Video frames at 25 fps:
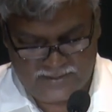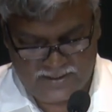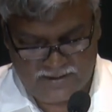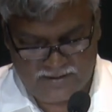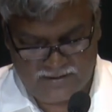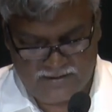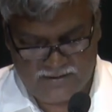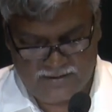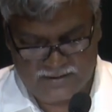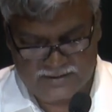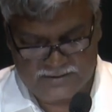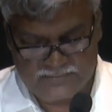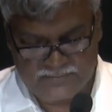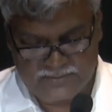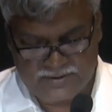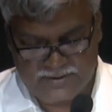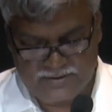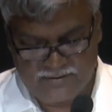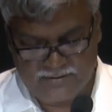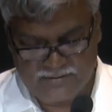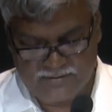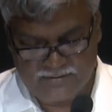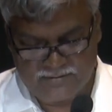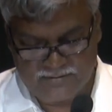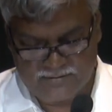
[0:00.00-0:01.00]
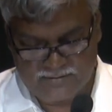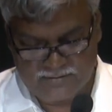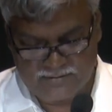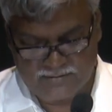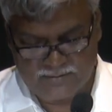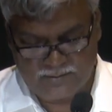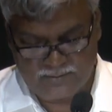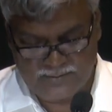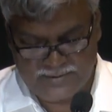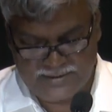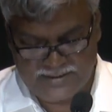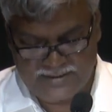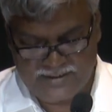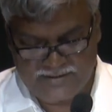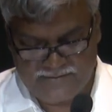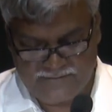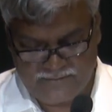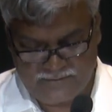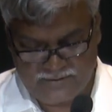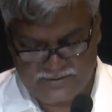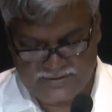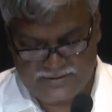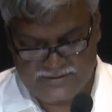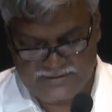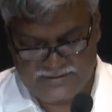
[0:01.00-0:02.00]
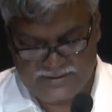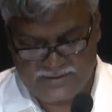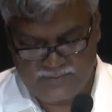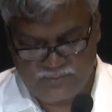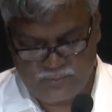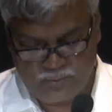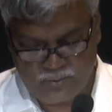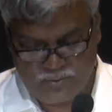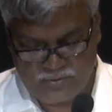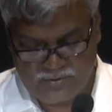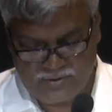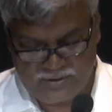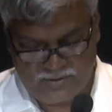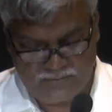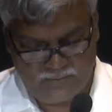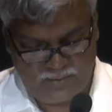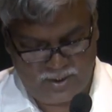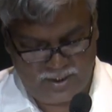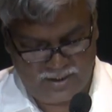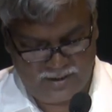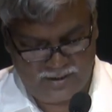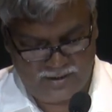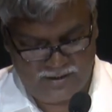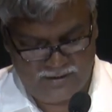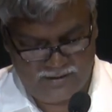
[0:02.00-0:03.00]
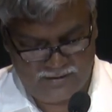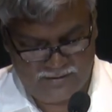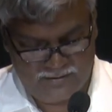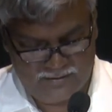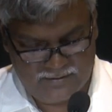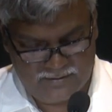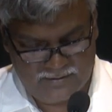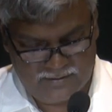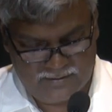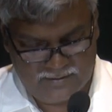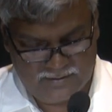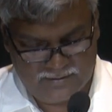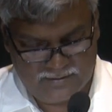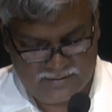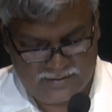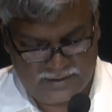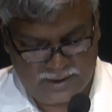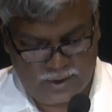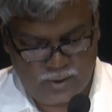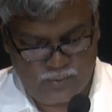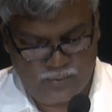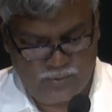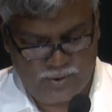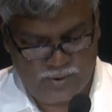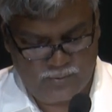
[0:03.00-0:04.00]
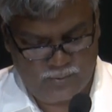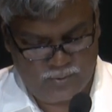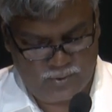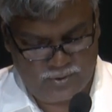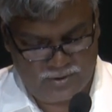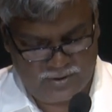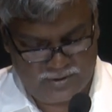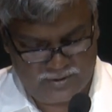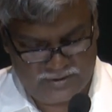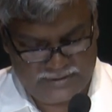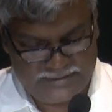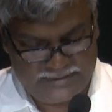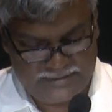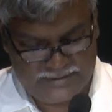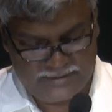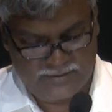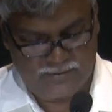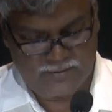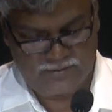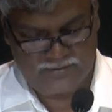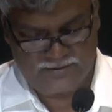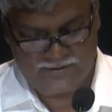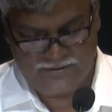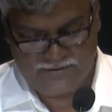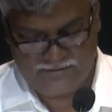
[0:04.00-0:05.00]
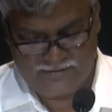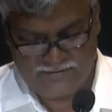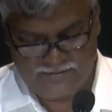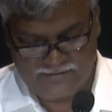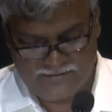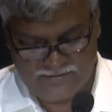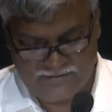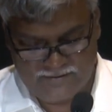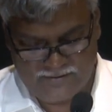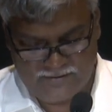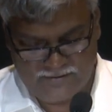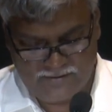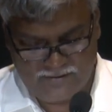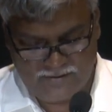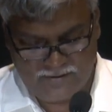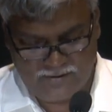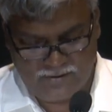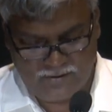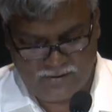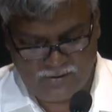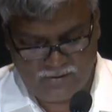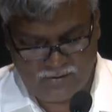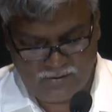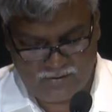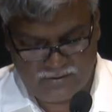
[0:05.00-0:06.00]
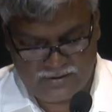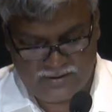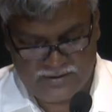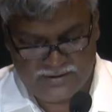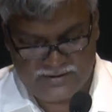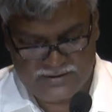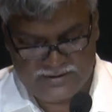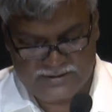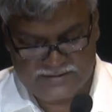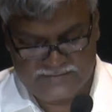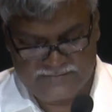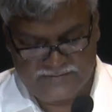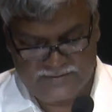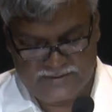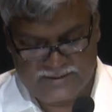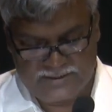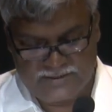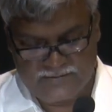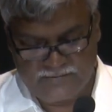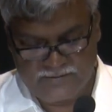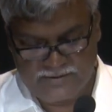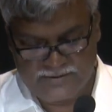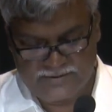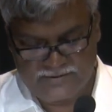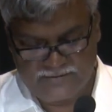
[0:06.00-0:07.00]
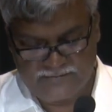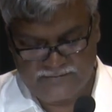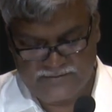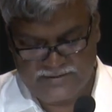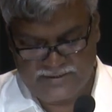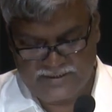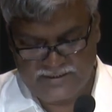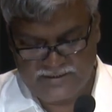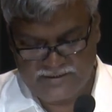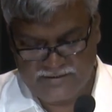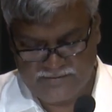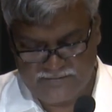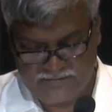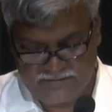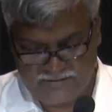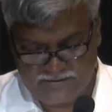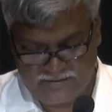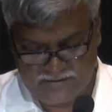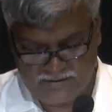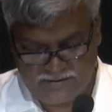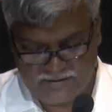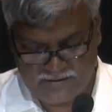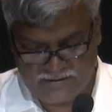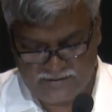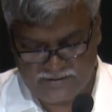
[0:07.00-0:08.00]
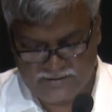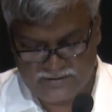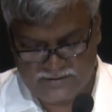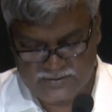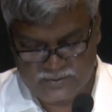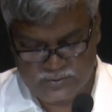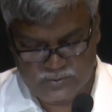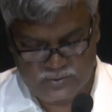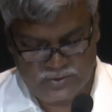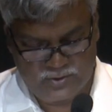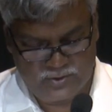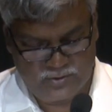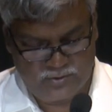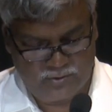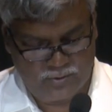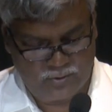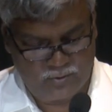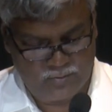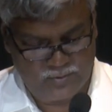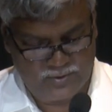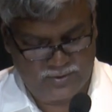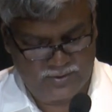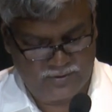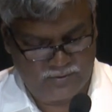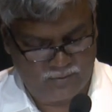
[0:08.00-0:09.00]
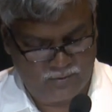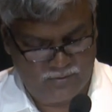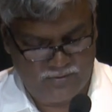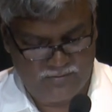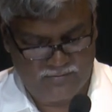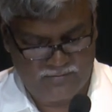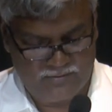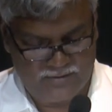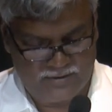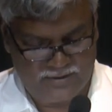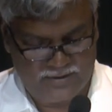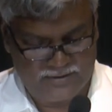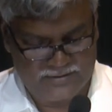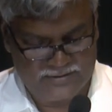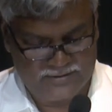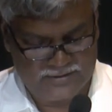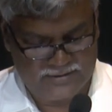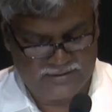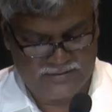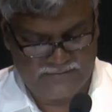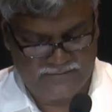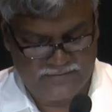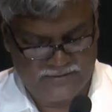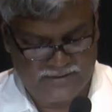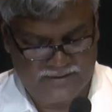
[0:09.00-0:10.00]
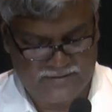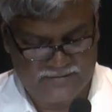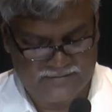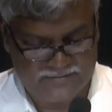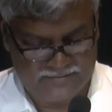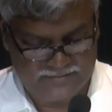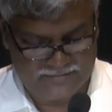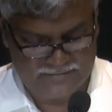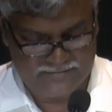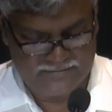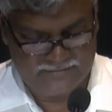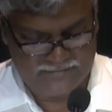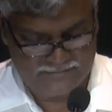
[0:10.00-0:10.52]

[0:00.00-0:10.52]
He has been commended for his recent book in Bangla, Tero Parboner Iti Kotha, on religious festivals of India and their socio-economic role and significance.